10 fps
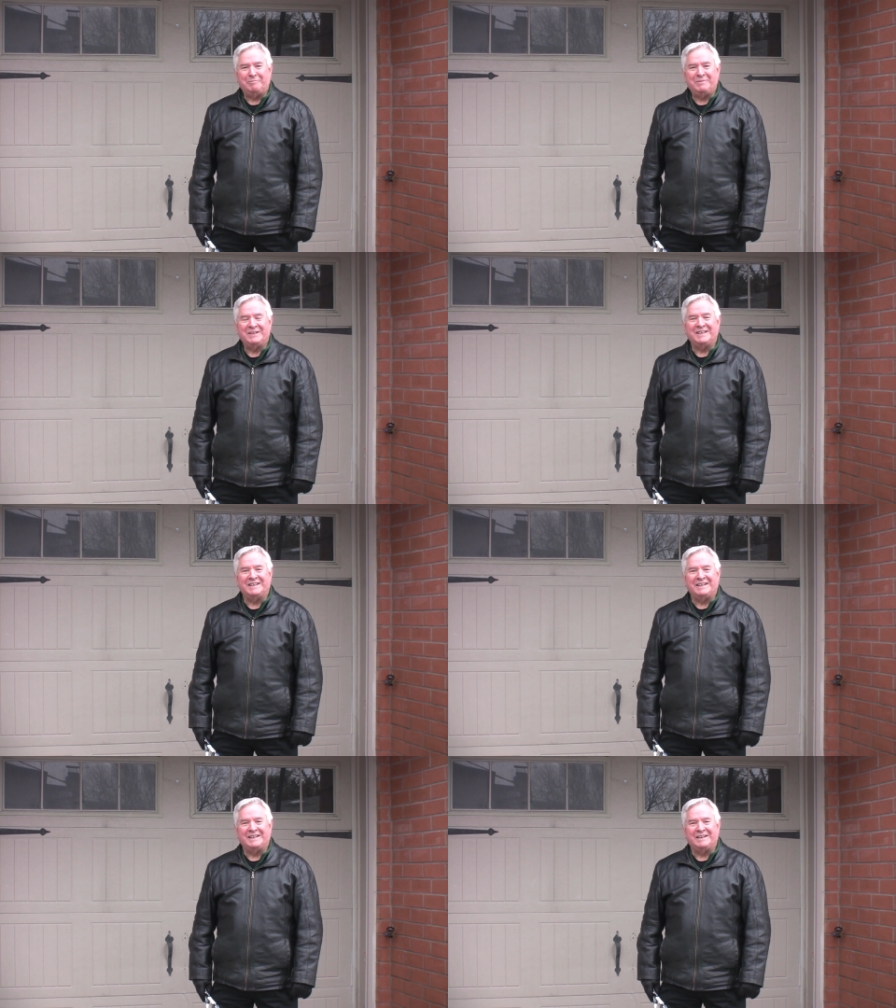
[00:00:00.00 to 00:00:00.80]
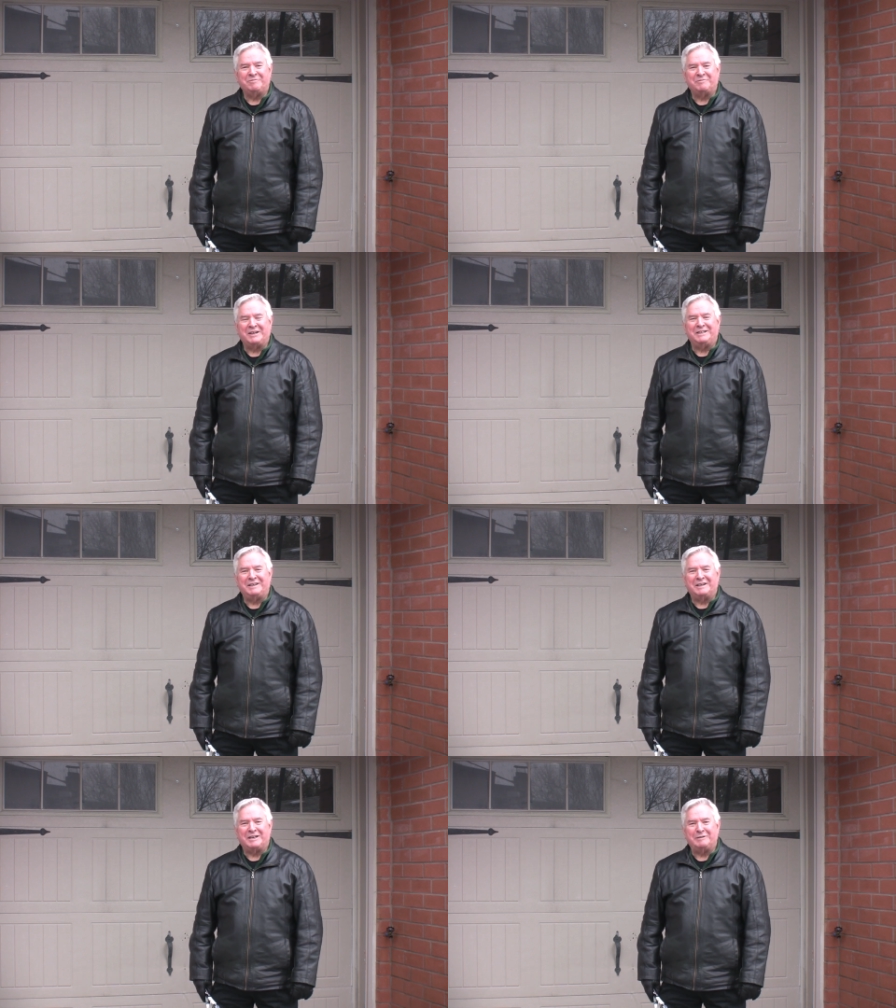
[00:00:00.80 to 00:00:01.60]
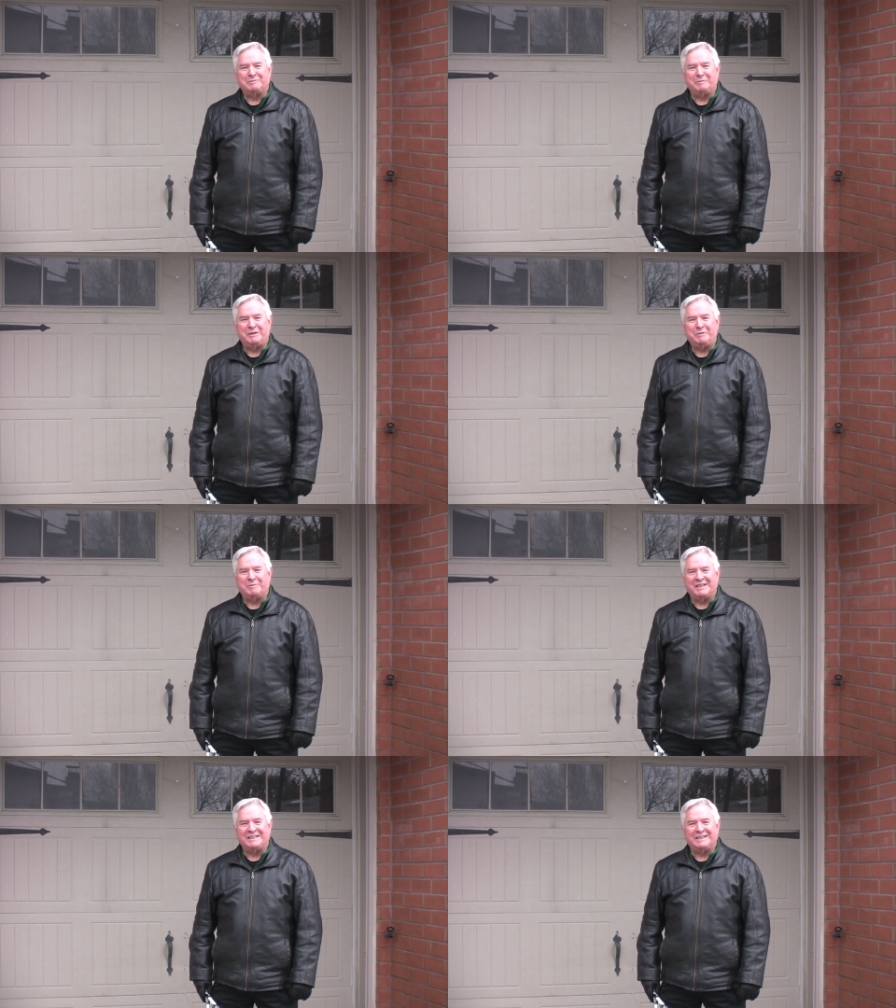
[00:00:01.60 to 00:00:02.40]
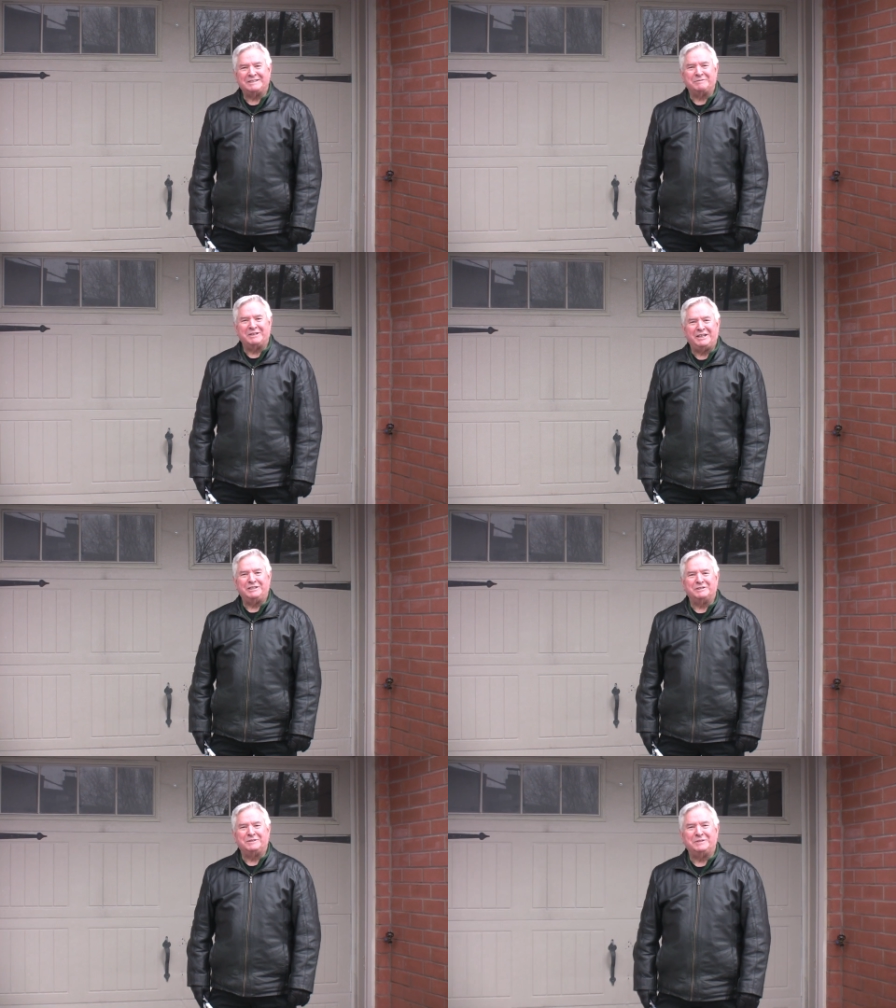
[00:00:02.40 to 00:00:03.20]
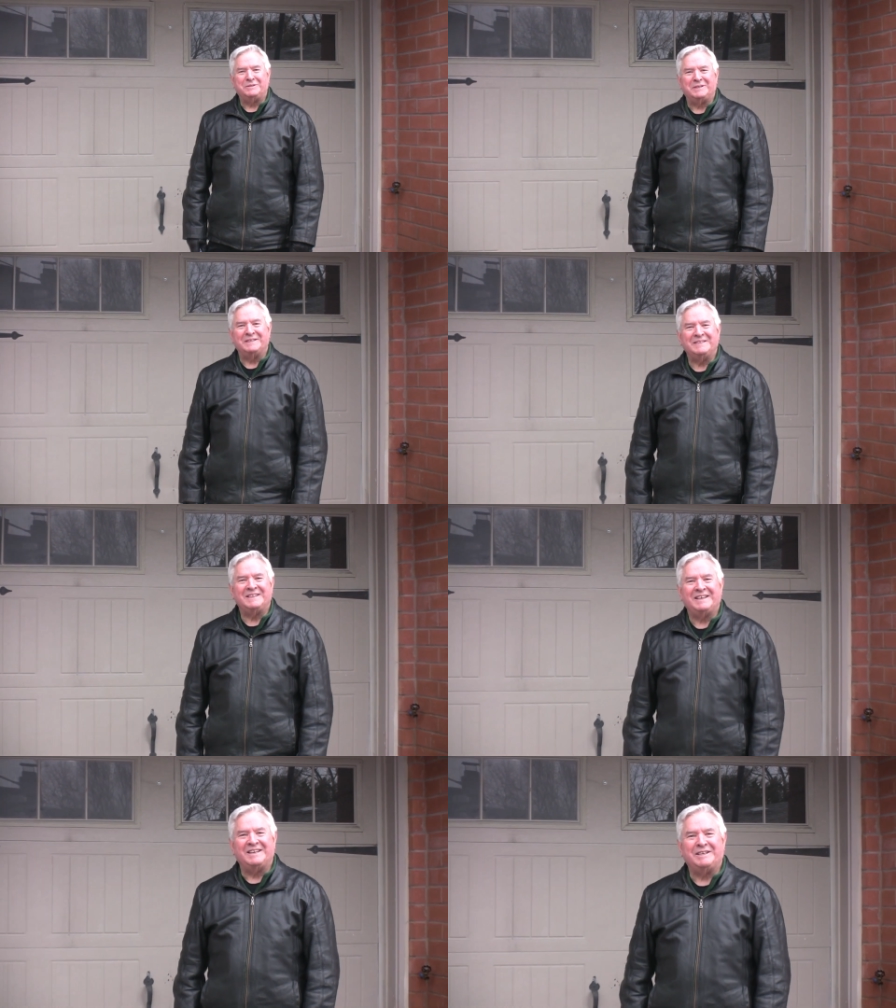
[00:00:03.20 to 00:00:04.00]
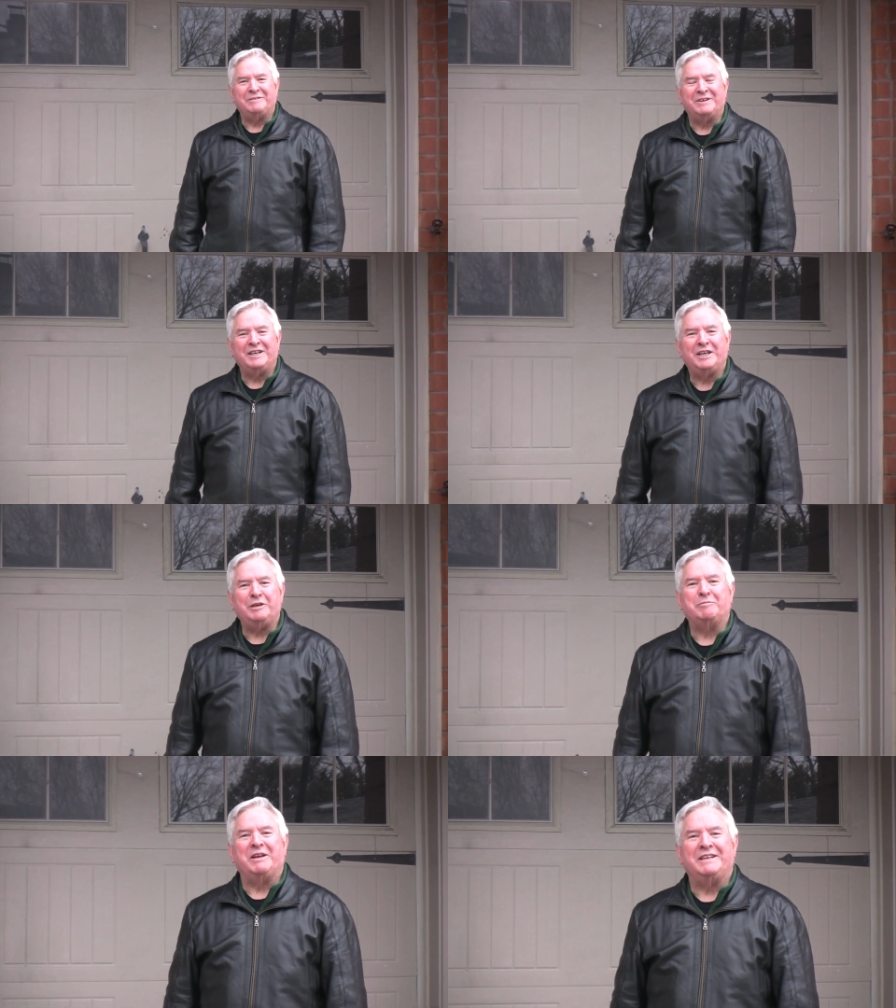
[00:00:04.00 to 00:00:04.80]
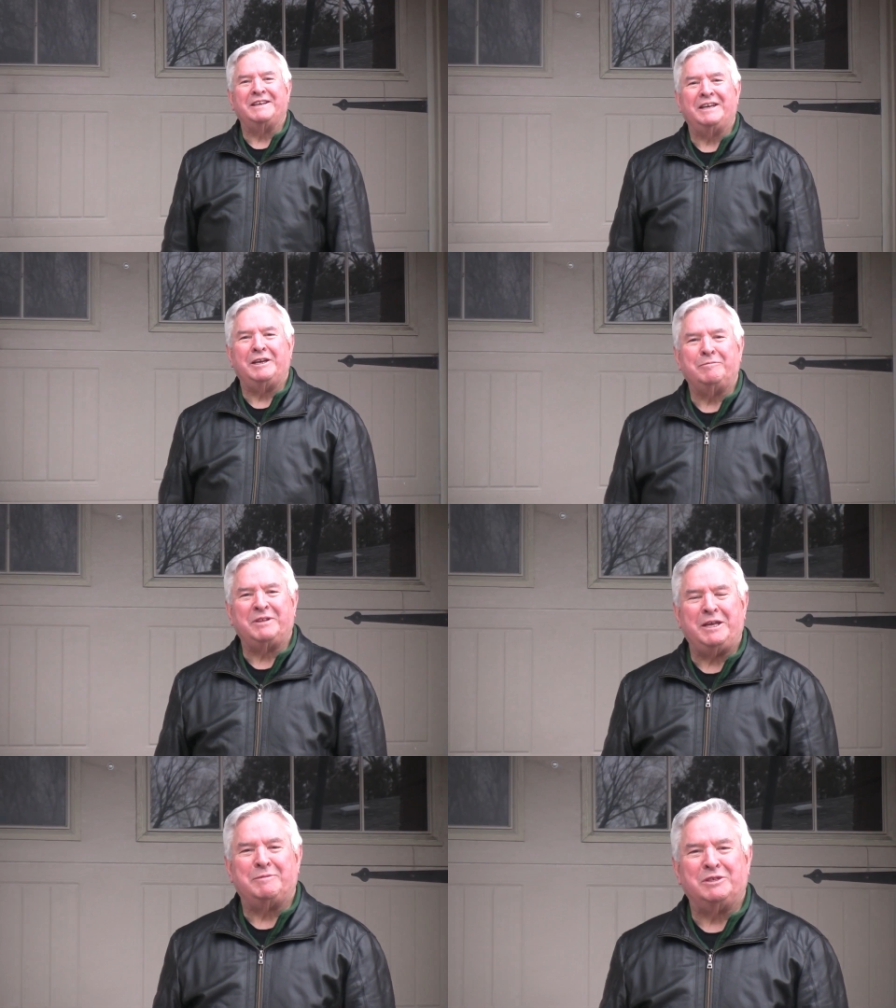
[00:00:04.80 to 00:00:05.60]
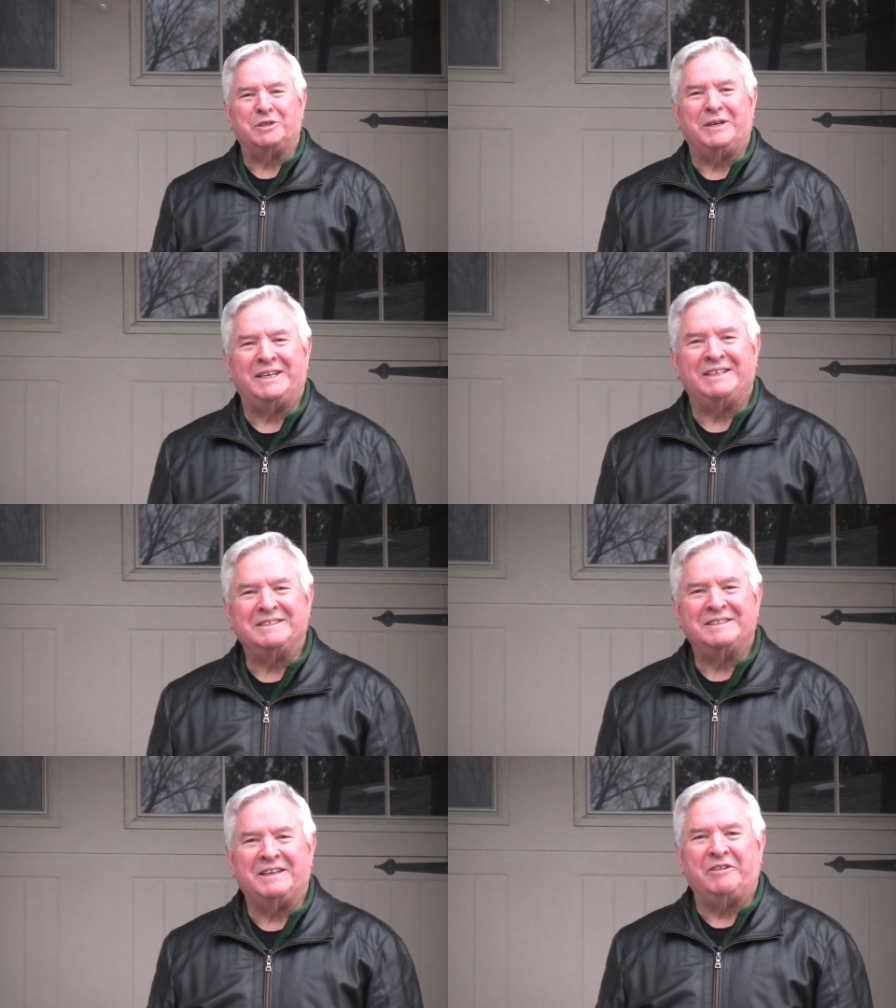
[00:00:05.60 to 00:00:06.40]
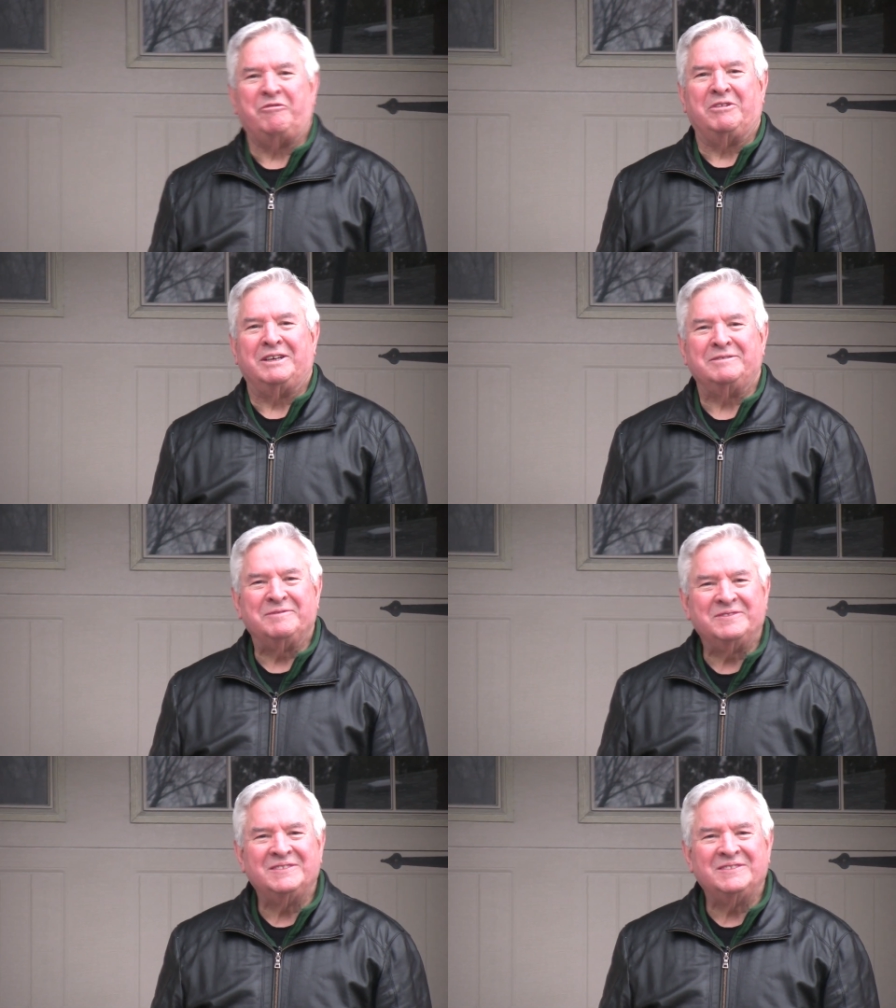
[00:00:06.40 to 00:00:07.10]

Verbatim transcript: Uh, finally caught up to me, but that's what age will do to you. Anyway, keep playing the game, keep enjoying it, have fun.